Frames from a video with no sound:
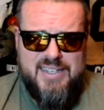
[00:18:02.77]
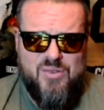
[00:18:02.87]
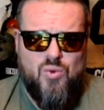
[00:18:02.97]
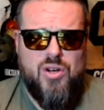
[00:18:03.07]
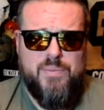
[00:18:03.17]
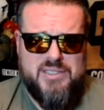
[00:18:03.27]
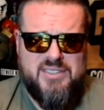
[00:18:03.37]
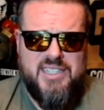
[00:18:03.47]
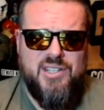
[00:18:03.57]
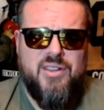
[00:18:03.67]
it didn't work, but
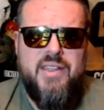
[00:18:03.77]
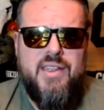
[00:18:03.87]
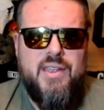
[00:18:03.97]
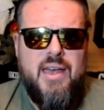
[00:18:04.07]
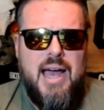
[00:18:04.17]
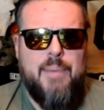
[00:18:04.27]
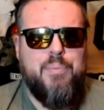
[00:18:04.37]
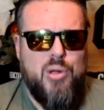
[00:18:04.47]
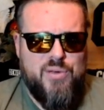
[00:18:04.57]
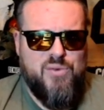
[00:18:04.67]
still, I'm
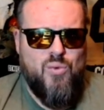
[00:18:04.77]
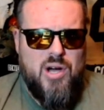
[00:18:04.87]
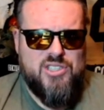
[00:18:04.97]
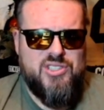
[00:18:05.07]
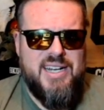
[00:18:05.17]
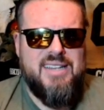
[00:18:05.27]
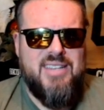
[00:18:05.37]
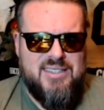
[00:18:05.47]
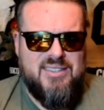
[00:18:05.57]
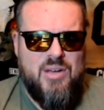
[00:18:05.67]
pulling for Washington. I
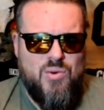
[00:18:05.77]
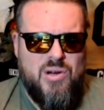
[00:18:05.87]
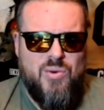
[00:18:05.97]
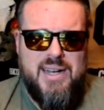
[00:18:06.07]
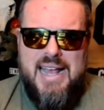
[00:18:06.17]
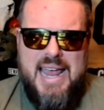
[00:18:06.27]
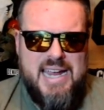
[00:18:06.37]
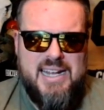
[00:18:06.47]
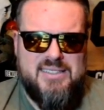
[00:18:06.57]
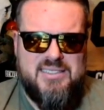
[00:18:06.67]
think that they will win. I
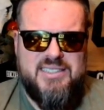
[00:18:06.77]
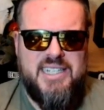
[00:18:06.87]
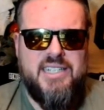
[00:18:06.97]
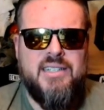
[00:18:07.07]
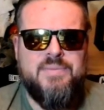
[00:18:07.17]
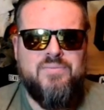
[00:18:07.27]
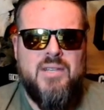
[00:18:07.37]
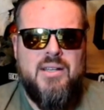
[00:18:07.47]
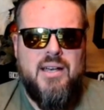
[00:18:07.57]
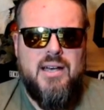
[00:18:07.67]
hate SC.
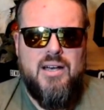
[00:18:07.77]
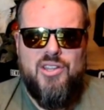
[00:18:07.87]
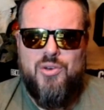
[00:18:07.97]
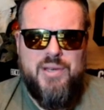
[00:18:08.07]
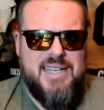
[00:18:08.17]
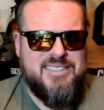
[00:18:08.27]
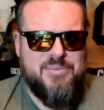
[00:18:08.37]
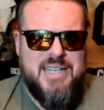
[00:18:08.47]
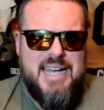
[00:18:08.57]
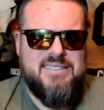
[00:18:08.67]
Although we got
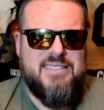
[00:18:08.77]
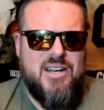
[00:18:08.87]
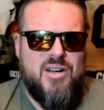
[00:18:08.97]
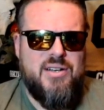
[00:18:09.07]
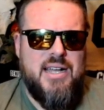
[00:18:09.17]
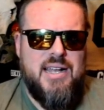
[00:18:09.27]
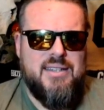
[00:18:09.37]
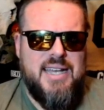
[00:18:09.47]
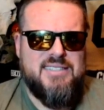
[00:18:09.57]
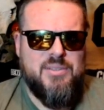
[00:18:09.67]
some guys there, and
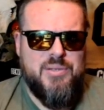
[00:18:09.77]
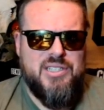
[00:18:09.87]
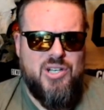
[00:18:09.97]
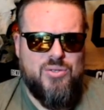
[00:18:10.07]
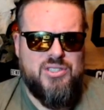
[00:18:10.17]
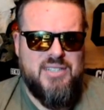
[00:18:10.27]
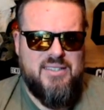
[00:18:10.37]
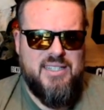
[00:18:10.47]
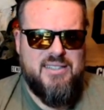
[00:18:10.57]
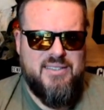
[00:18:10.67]
I like some of the
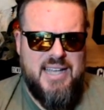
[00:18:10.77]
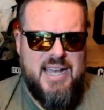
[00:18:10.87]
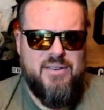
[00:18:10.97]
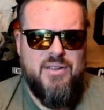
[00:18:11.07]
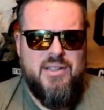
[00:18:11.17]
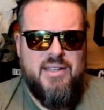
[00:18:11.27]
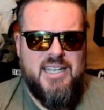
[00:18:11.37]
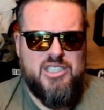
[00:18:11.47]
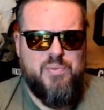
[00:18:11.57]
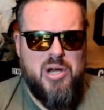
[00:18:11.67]
coaches, I think that
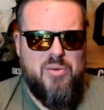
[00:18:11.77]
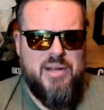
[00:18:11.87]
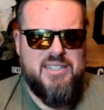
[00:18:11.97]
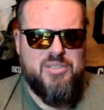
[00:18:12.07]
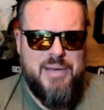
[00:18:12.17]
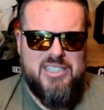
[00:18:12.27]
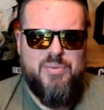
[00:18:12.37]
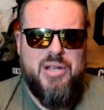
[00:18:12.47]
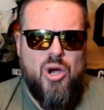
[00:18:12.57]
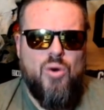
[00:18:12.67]
experiment is
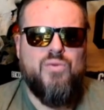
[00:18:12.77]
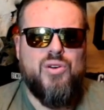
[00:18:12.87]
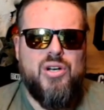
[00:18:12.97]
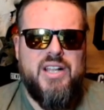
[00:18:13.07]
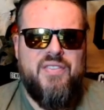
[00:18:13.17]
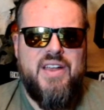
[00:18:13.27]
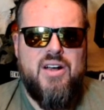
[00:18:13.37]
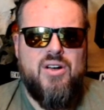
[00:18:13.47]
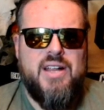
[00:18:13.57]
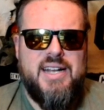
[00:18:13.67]
about to be over in
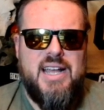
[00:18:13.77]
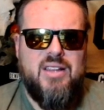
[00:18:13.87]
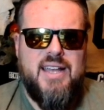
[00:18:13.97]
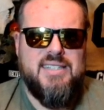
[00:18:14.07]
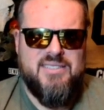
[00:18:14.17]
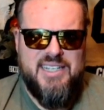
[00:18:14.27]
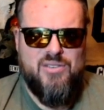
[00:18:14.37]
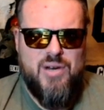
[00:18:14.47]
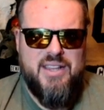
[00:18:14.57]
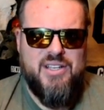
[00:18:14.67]
LA as
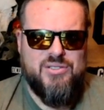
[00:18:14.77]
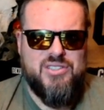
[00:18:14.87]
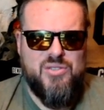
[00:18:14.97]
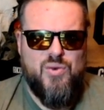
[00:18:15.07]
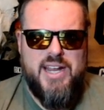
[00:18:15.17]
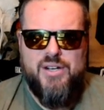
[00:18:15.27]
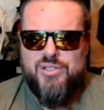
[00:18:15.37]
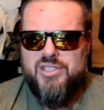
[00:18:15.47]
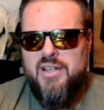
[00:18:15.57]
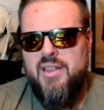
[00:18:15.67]
Lincoln Riley goes to the
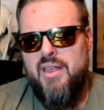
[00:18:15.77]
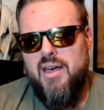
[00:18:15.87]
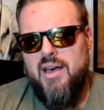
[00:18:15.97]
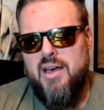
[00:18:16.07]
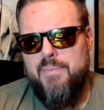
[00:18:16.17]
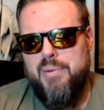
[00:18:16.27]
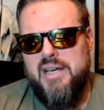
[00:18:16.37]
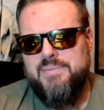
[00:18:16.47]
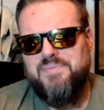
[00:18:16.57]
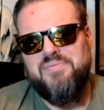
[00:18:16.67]
Raiders.
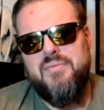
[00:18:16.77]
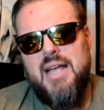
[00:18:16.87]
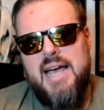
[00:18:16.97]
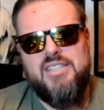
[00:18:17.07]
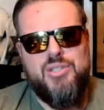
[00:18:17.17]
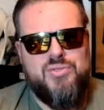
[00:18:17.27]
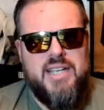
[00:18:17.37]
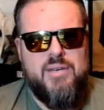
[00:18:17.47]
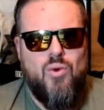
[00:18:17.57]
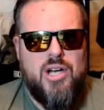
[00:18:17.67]
But I do
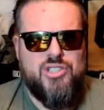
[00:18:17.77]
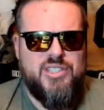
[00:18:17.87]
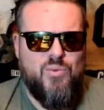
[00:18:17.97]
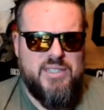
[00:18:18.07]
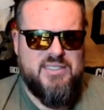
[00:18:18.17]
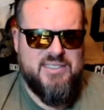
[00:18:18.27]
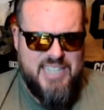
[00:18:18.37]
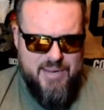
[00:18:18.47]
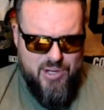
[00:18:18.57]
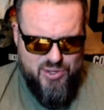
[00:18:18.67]
think Washington wins this
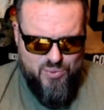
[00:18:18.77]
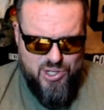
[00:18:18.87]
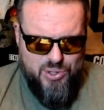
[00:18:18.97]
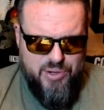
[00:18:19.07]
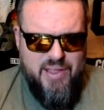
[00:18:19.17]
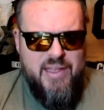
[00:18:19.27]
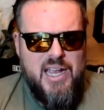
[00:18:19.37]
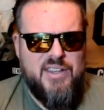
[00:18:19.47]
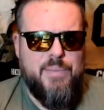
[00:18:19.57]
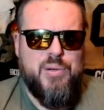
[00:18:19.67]
game on the road,
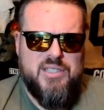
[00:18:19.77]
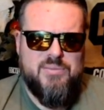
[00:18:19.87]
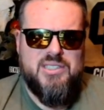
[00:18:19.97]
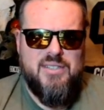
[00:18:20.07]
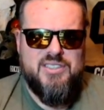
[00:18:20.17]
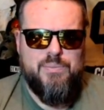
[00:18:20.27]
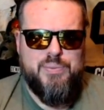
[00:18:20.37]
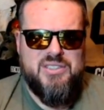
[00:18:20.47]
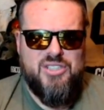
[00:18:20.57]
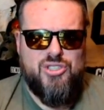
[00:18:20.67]
and they put themselves in
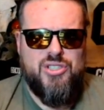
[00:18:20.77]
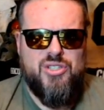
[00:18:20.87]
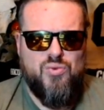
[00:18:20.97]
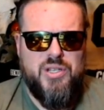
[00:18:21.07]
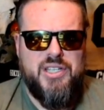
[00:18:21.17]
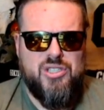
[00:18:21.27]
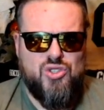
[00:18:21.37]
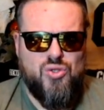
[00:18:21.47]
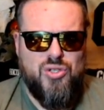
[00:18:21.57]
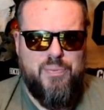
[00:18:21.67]
position to really
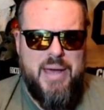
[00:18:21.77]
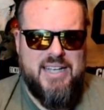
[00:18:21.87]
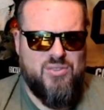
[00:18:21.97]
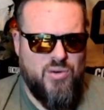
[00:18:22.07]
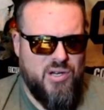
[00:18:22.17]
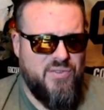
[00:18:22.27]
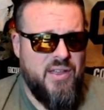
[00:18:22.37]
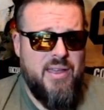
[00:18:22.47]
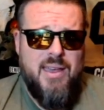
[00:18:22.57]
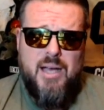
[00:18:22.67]
control the Pac-12.
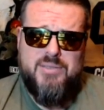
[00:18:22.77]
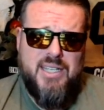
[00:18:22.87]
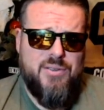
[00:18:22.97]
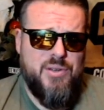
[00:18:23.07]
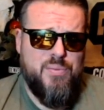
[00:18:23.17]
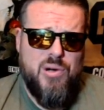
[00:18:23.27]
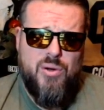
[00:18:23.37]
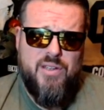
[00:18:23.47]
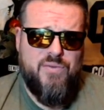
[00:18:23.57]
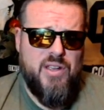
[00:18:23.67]
I'm telling you,
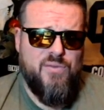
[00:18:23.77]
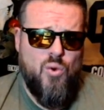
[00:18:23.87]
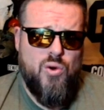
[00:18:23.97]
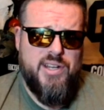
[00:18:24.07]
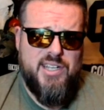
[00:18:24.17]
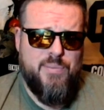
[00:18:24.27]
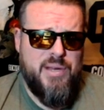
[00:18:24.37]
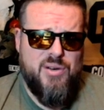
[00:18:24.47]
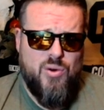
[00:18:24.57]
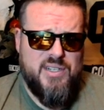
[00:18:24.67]
bro, if Oregon can
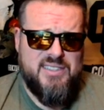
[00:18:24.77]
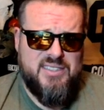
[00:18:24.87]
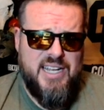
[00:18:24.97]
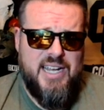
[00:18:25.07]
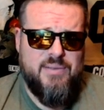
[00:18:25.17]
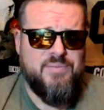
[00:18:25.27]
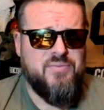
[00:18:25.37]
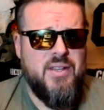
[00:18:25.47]
beat Oregon State